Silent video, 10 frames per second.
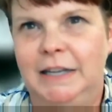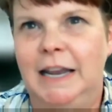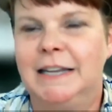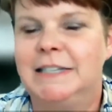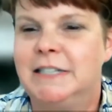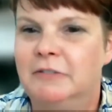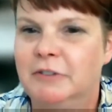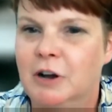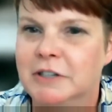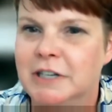It's
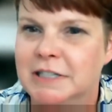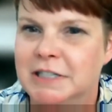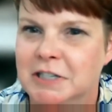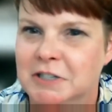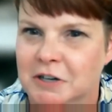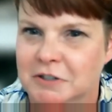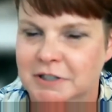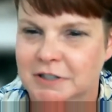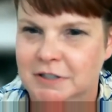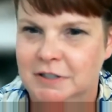difficult as an adult
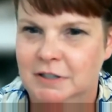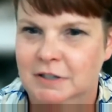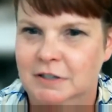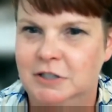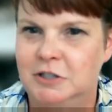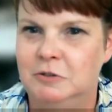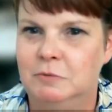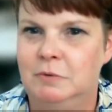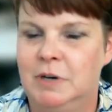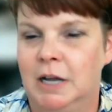
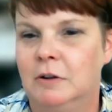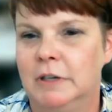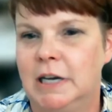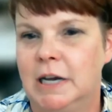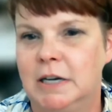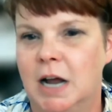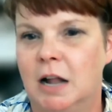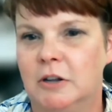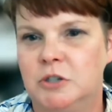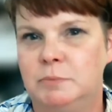to not only
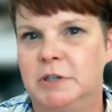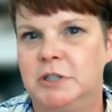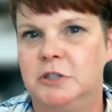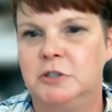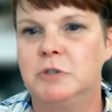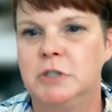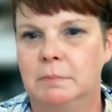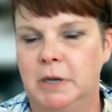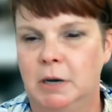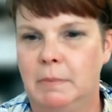acknowledge, but to do
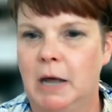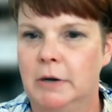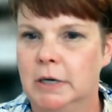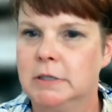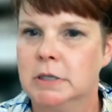something about it.